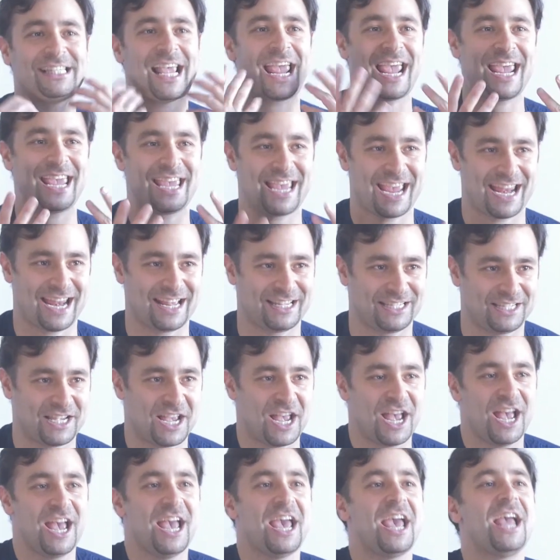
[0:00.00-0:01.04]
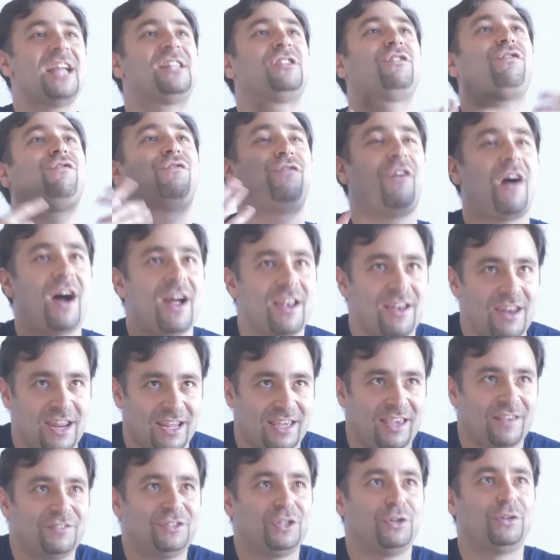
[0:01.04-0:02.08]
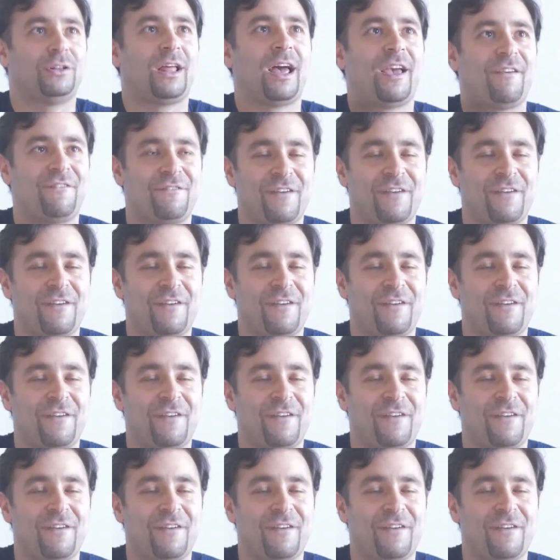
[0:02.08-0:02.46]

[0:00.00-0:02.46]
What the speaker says: saying it is, it's fun. It gives you life.